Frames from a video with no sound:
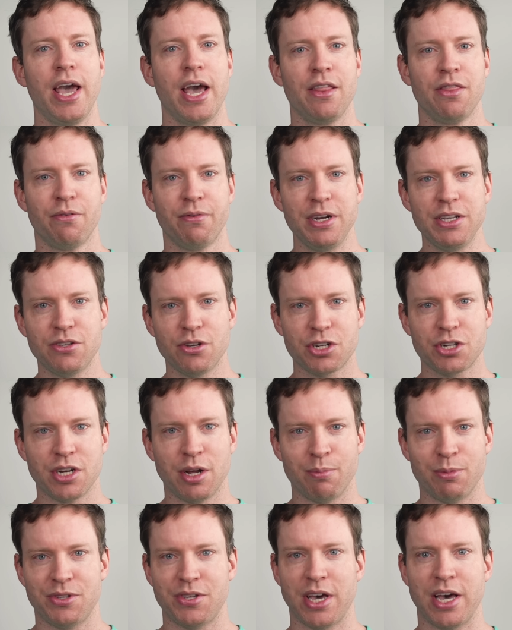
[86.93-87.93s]
And the research
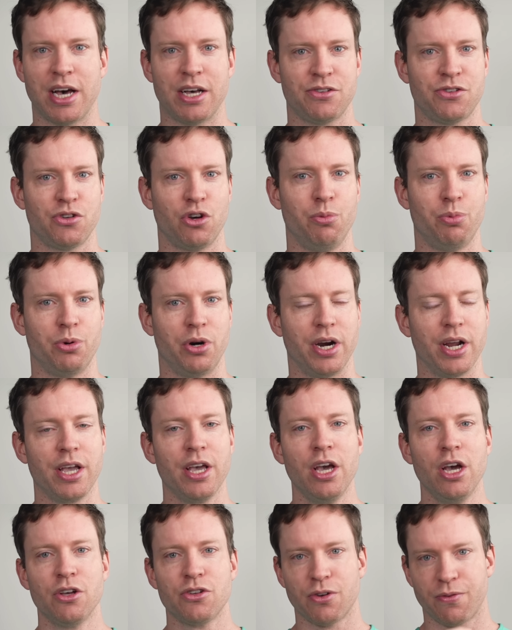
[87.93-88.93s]
numbers here are sobering.
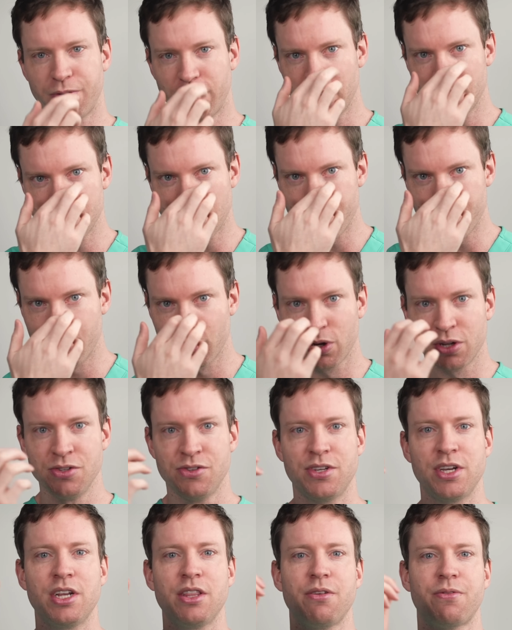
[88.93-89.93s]
So for example,
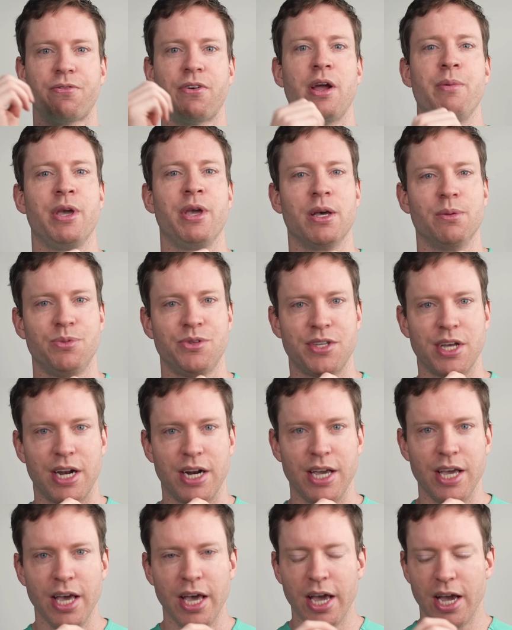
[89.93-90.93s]
consider the Framingham
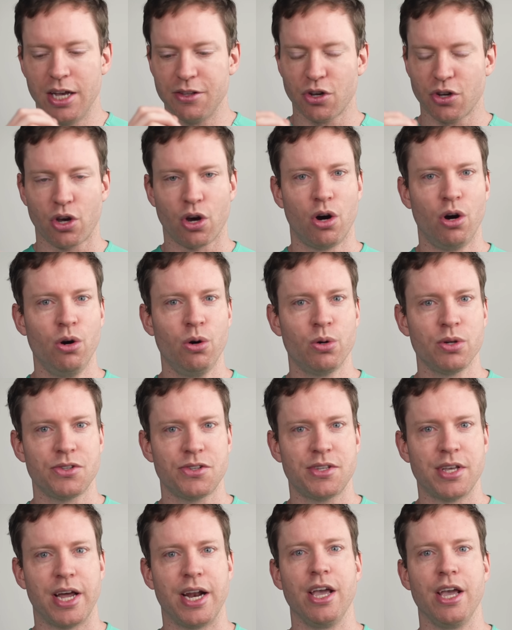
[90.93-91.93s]
study. It's a cohort
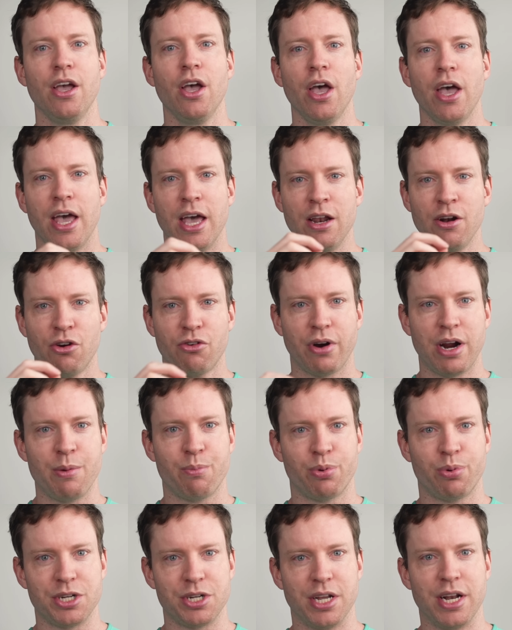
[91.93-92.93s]
study in Great
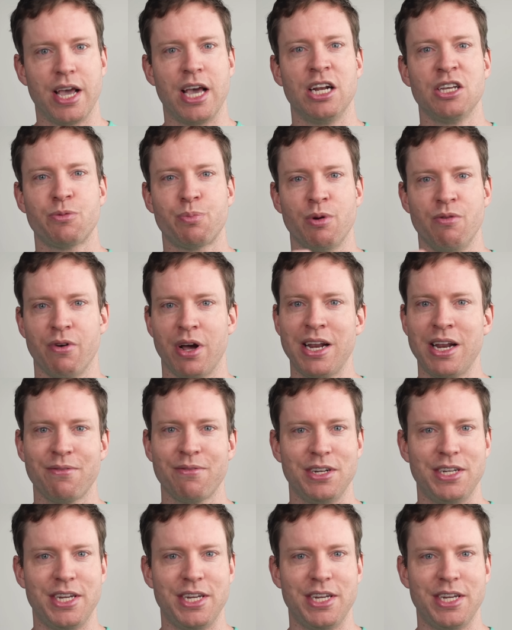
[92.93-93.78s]
Britain, and it's been running for